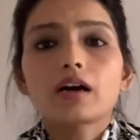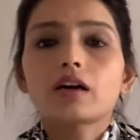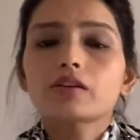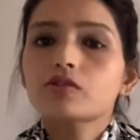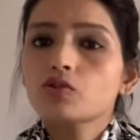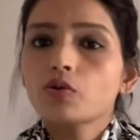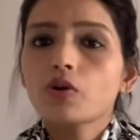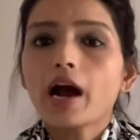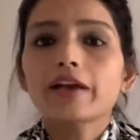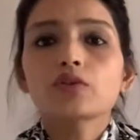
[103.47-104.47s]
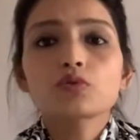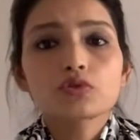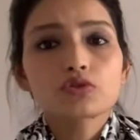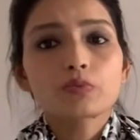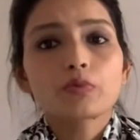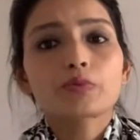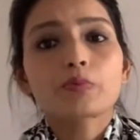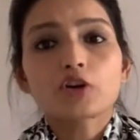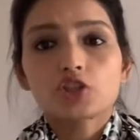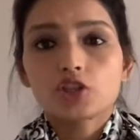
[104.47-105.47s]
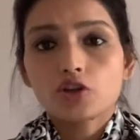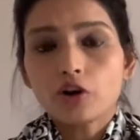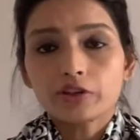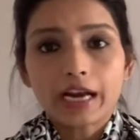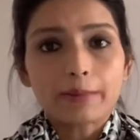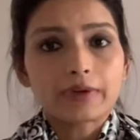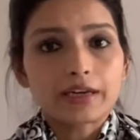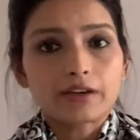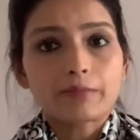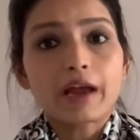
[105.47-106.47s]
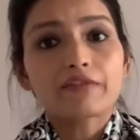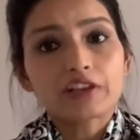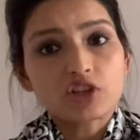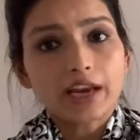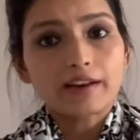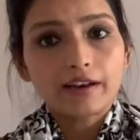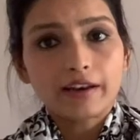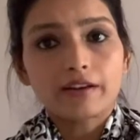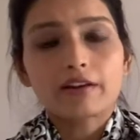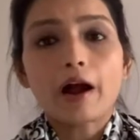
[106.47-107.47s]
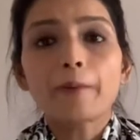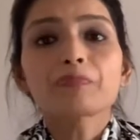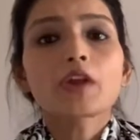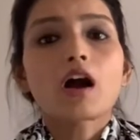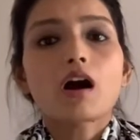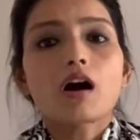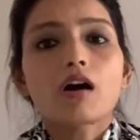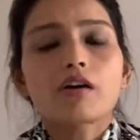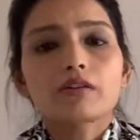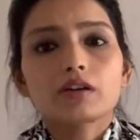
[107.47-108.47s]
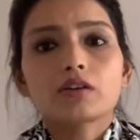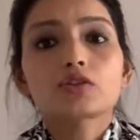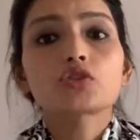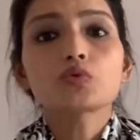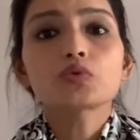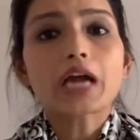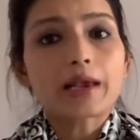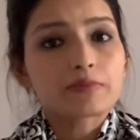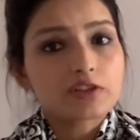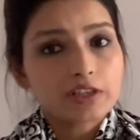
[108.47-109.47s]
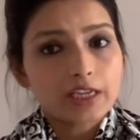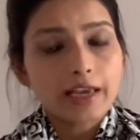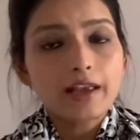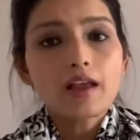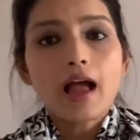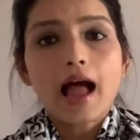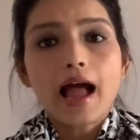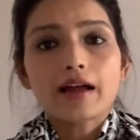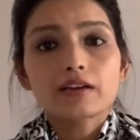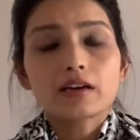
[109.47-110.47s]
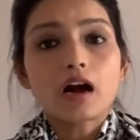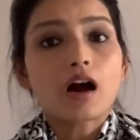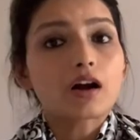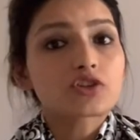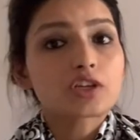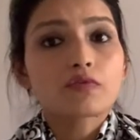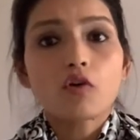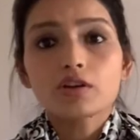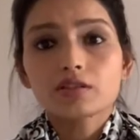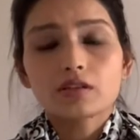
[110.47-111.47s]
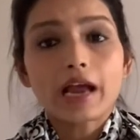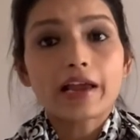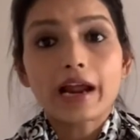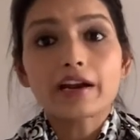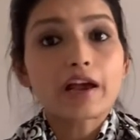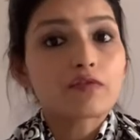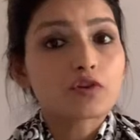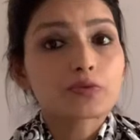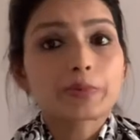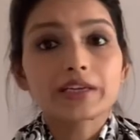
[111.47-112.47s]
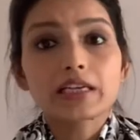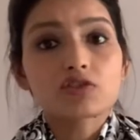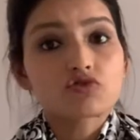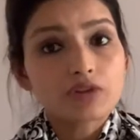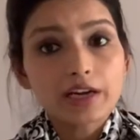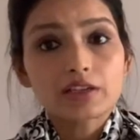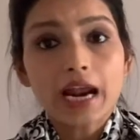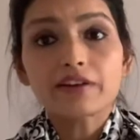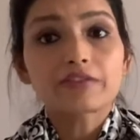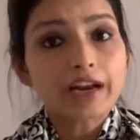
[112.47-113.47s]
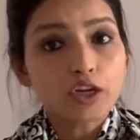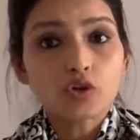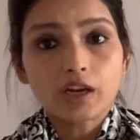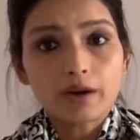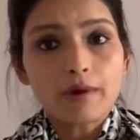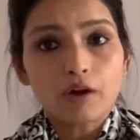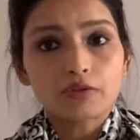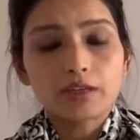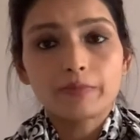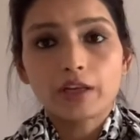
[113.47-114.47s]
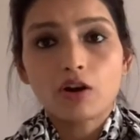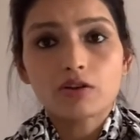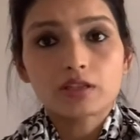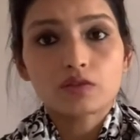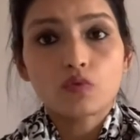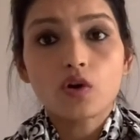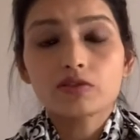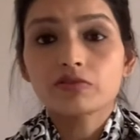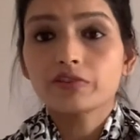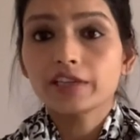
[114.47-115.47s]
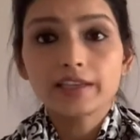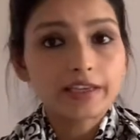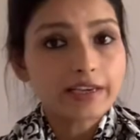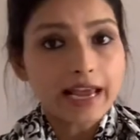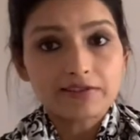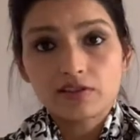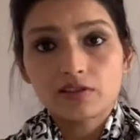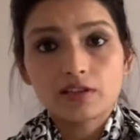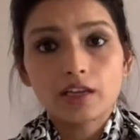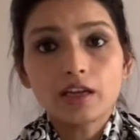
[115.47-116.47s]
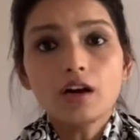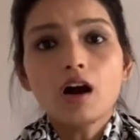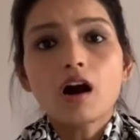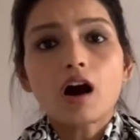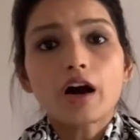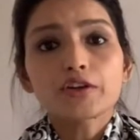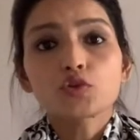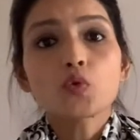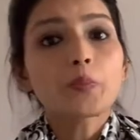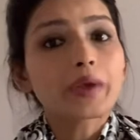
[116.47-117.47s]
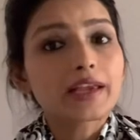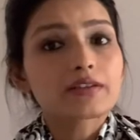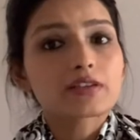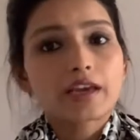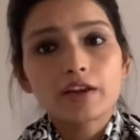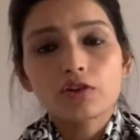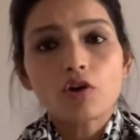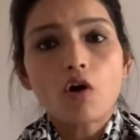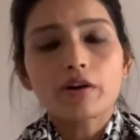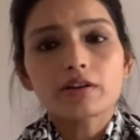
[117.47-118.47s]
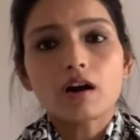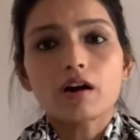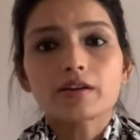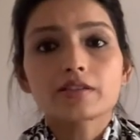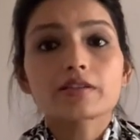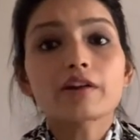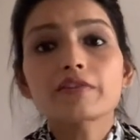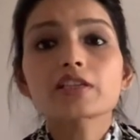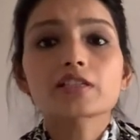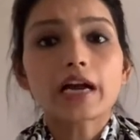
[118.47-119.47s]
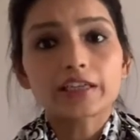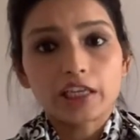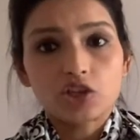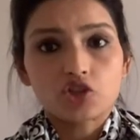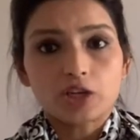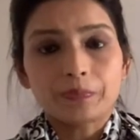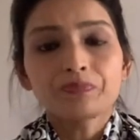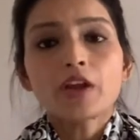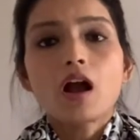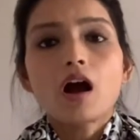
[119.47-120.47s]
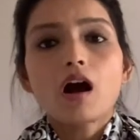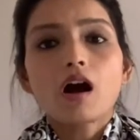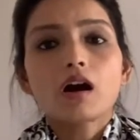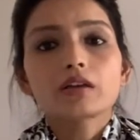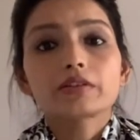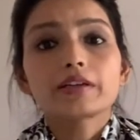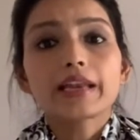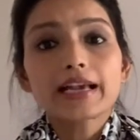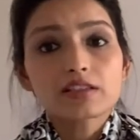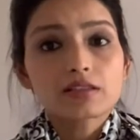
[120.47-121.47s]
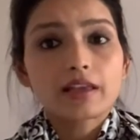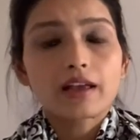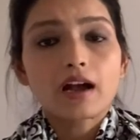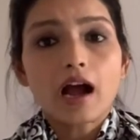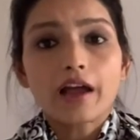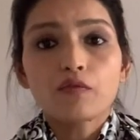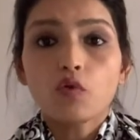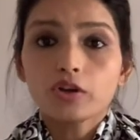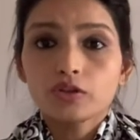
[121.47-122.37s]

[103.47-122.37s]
So I used to put progesterone tablet in my vaginal area two times a day, and I was pretty strict and regular about it because it was really necessary to maintain your cervix condition. The next thing I want to